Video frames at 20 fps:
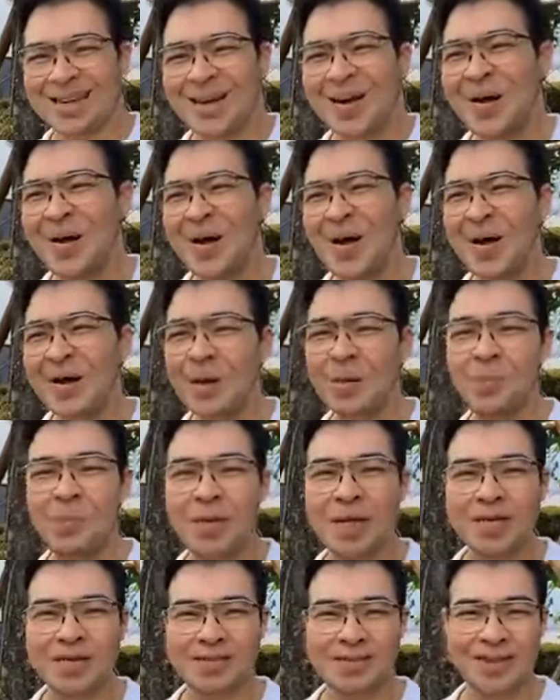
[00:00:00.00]
or any
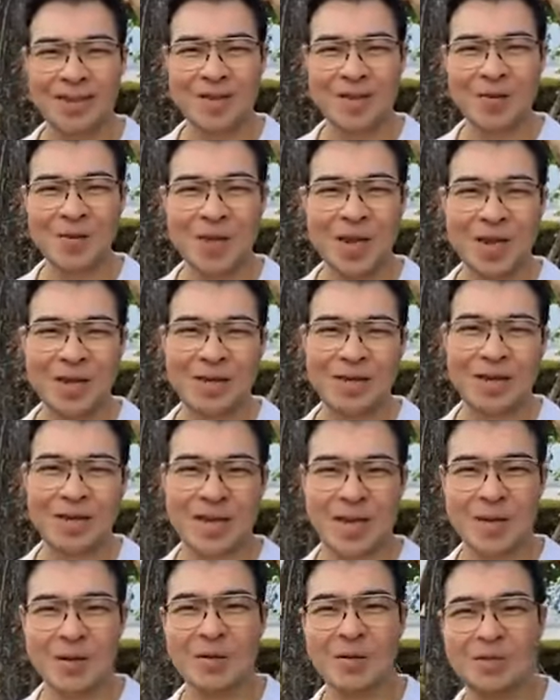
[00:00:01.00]
beach that you can
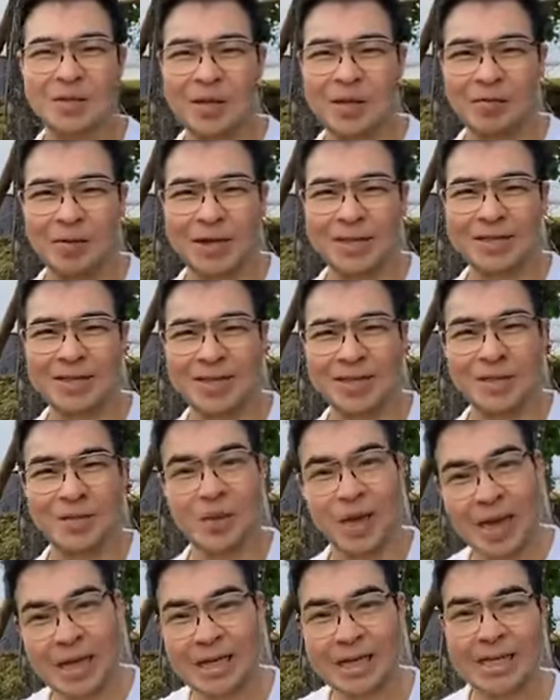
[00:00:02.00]
get yourself access
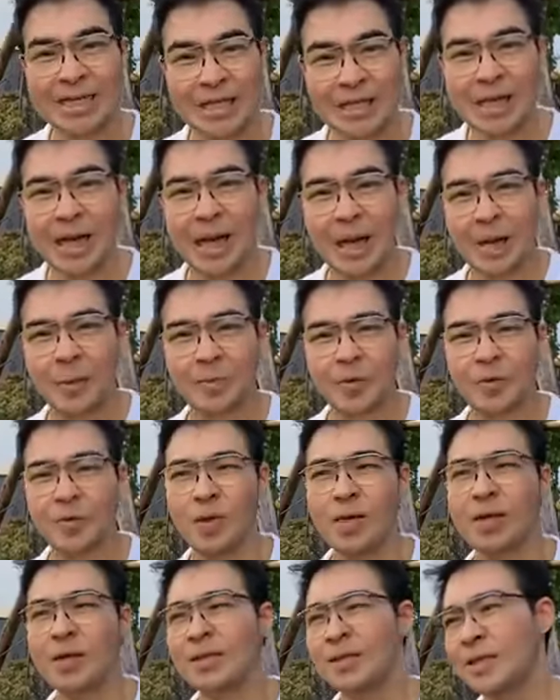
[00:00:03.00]
to at this time
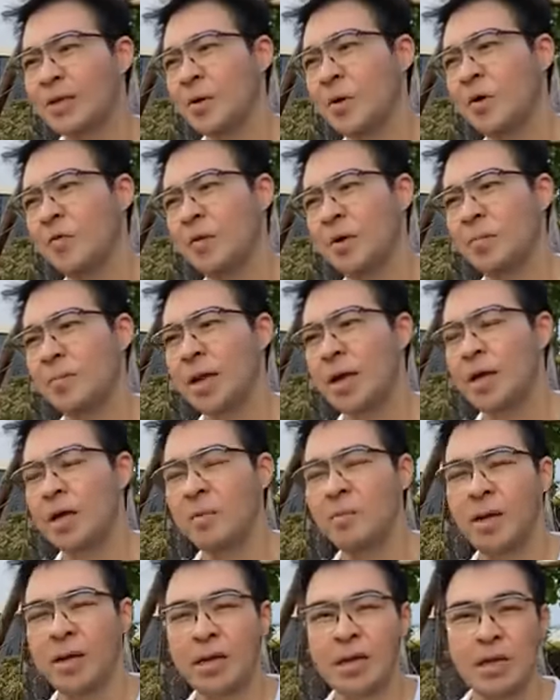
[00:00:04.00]
during this COVID
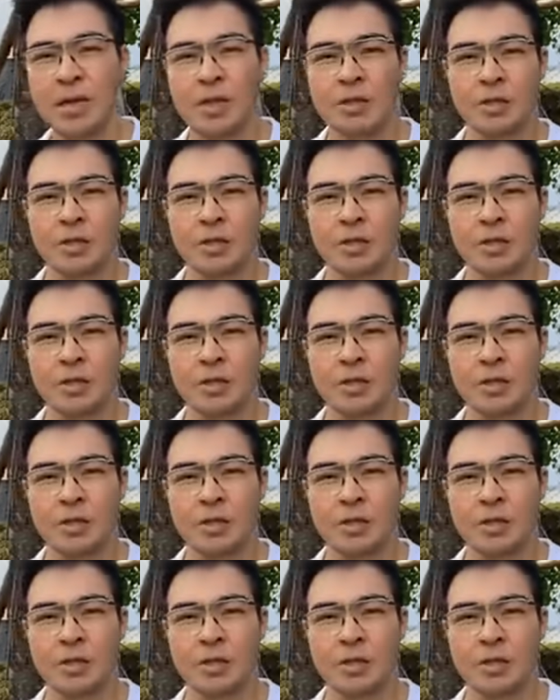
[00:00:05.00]
pandemic.